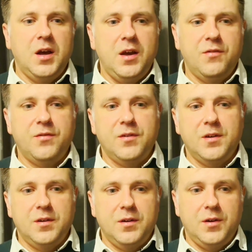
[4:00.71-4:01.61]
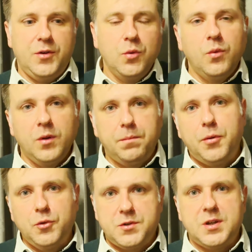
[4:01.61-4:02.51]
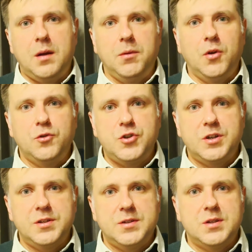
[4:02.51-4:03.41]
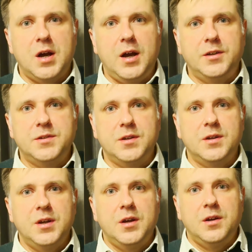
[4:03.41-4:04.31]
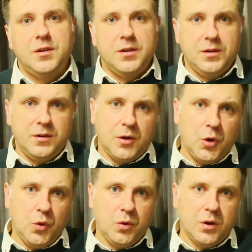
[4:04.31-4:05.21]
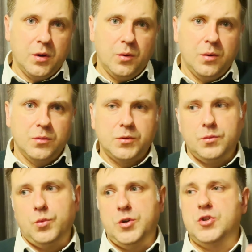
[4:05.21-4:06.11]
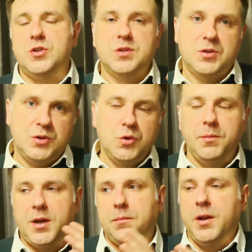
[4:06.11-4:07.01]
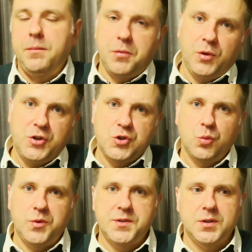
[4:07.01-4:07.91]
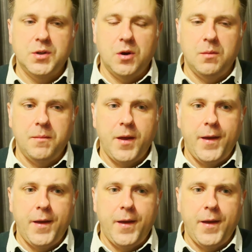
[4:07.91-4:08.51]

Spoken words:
if you will put some logic inside the hook which is assuming manipulation with the DOM,